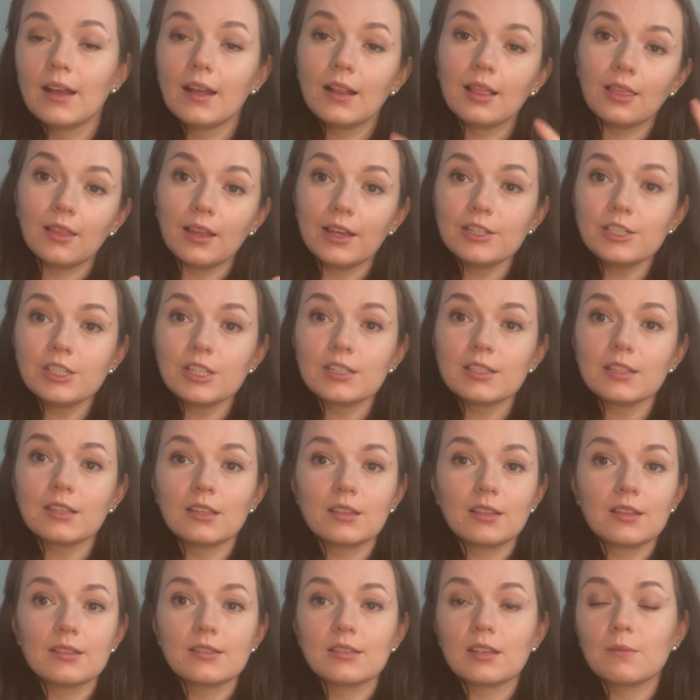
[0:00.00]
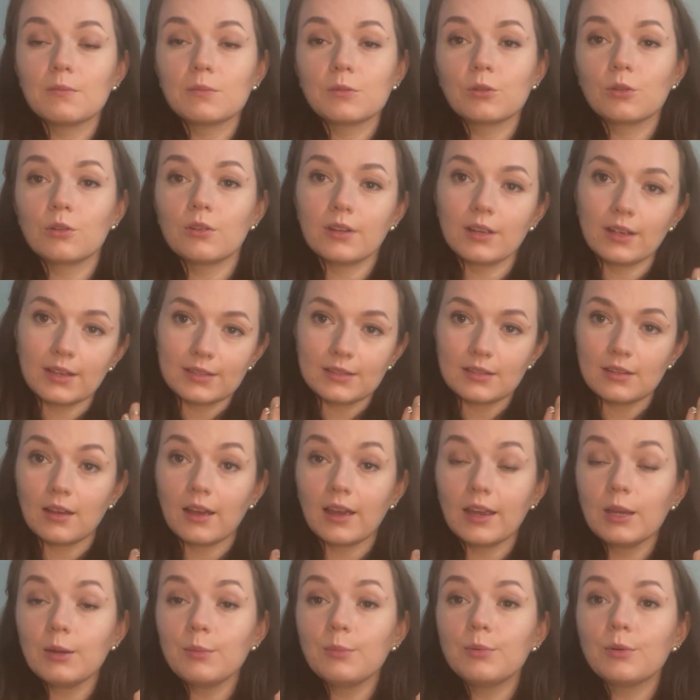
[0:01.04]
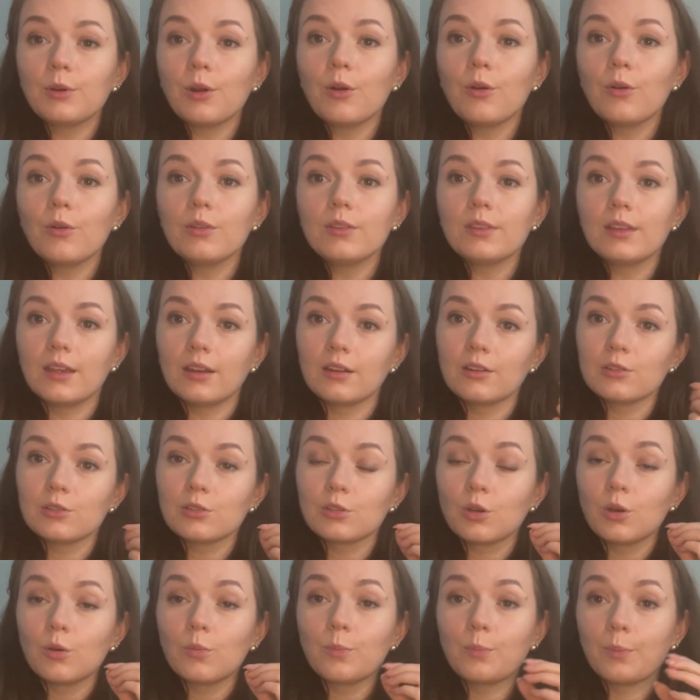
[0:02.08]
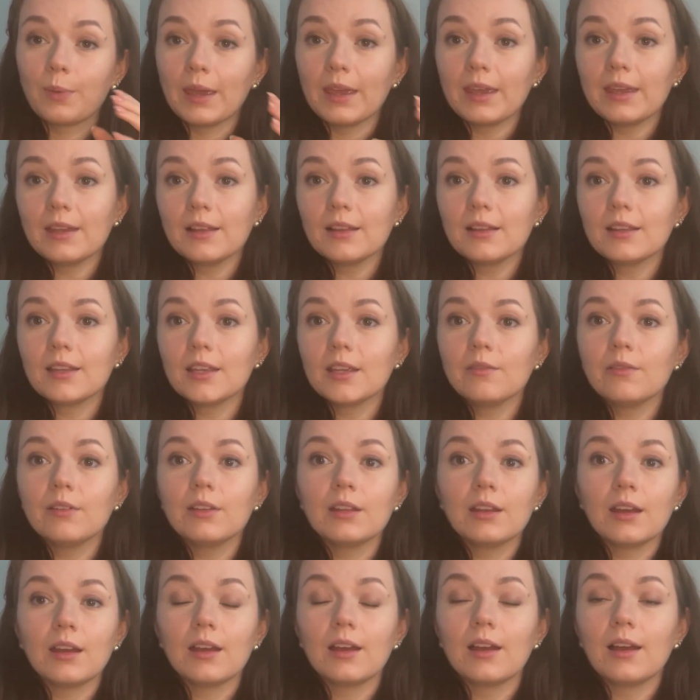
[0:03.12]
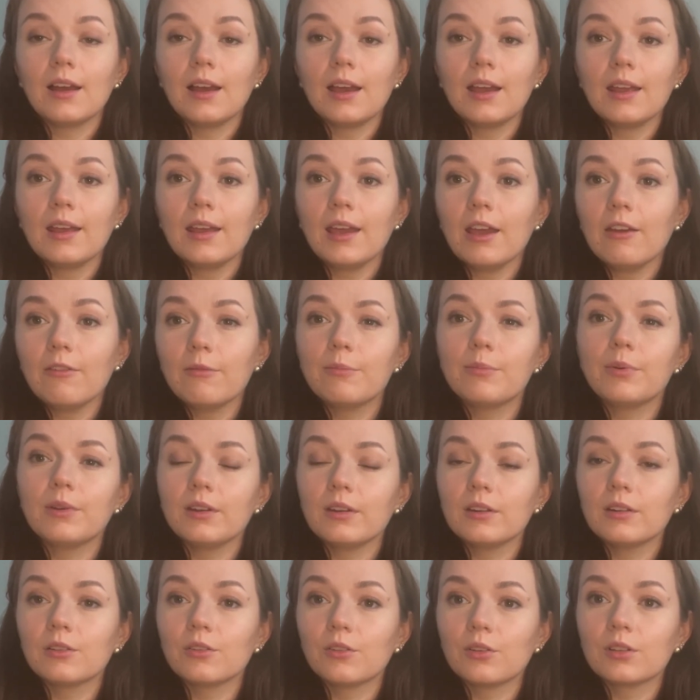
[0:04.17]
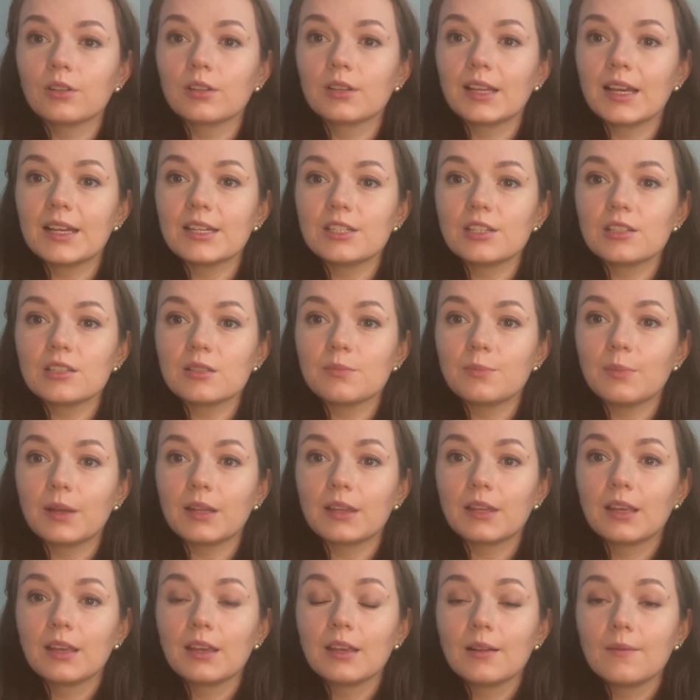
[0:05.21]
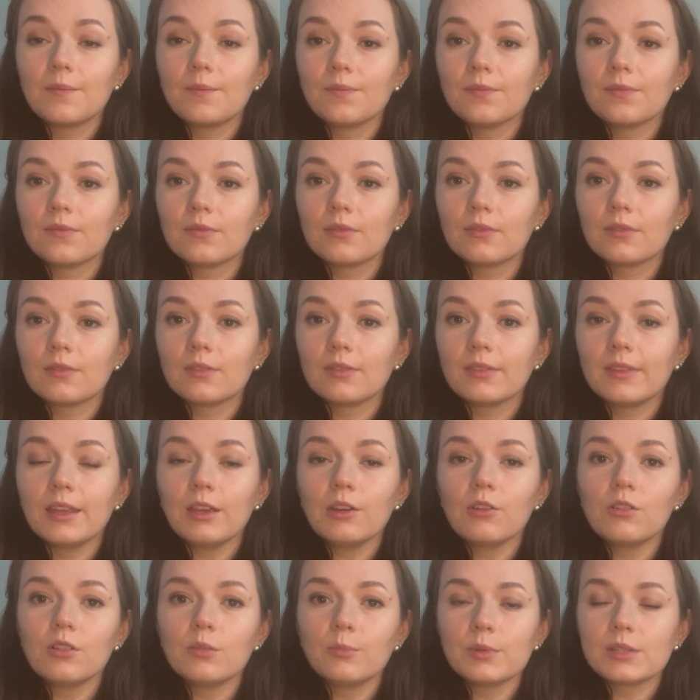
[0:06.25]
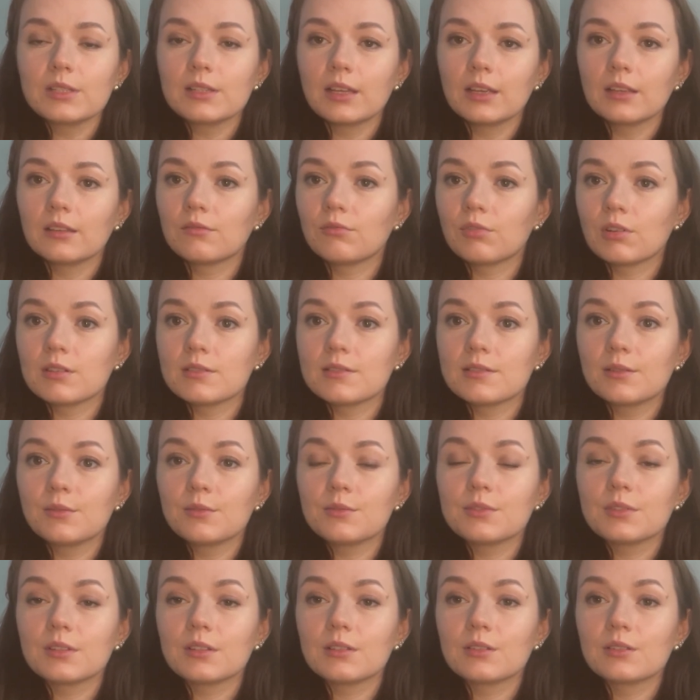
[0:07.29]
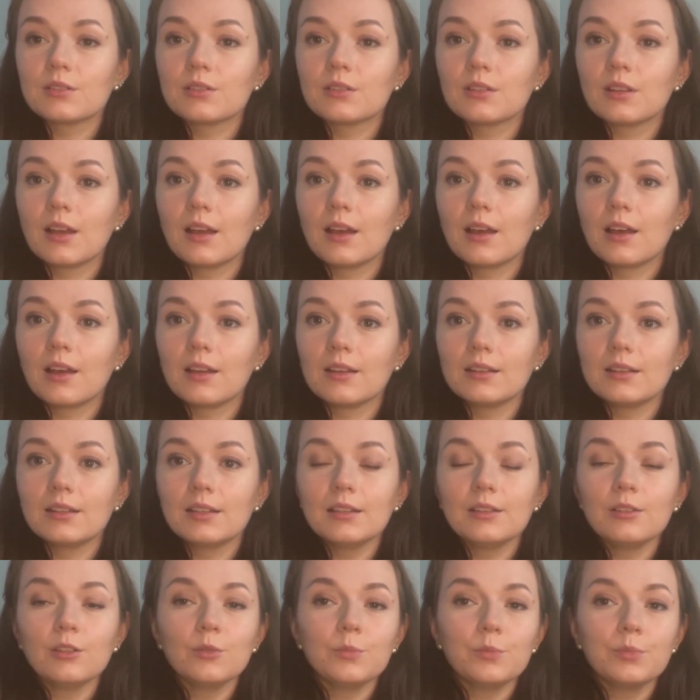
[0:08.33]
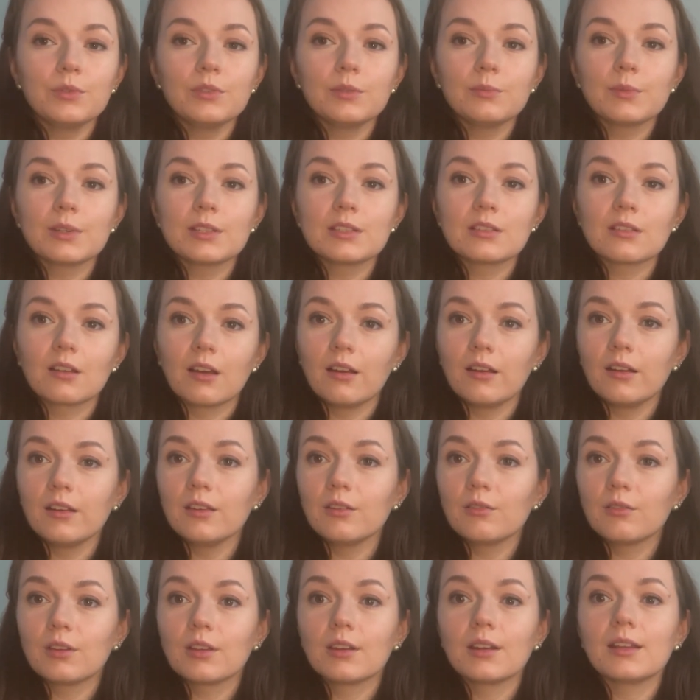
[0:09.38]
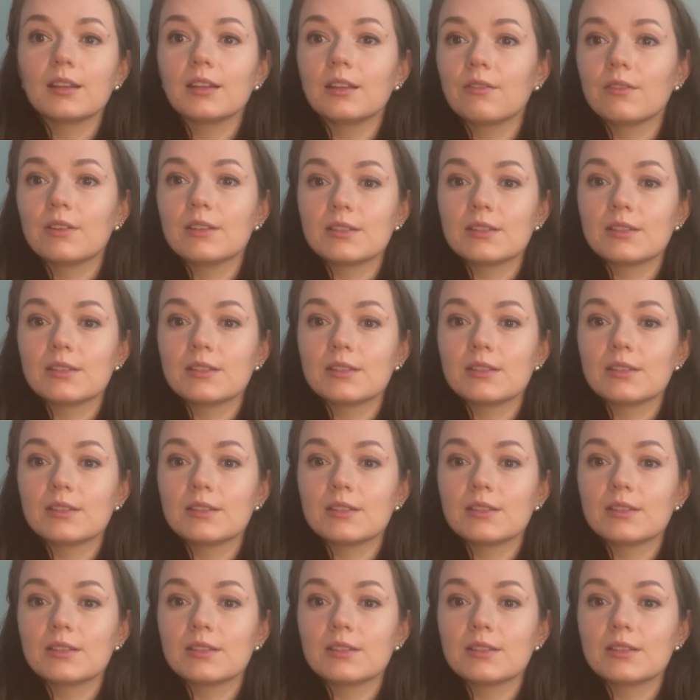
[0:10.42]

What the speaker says: lashes is the same story as the eyebrow. They are so pale. Even I have pretty long lashes, but they are almost like translucent. Until you put mascara, you cannot even